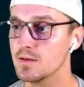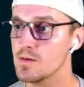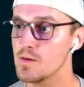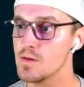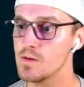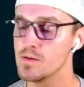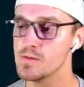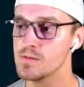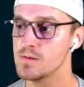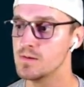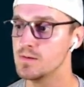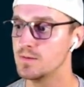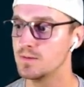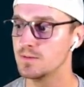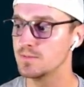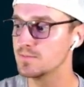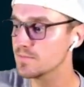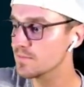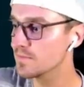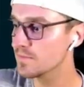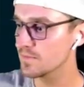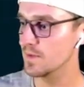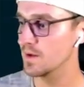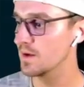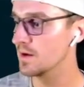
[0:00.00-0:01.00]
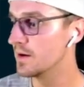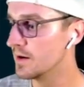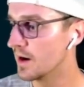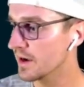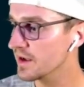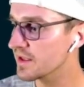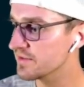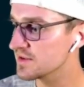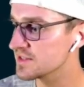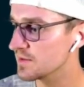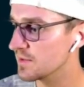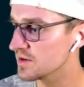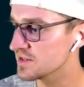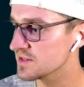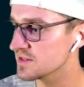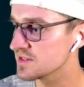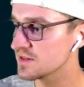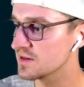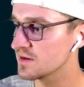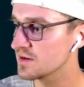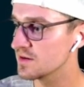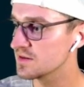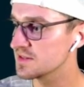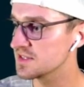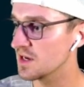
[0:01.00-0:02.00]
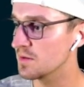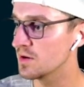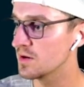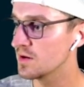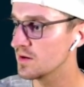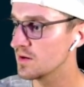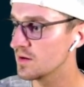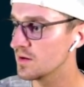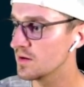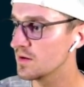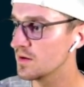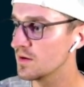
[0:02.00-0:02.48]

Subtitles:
but a Zen Headbutt finally takes it out.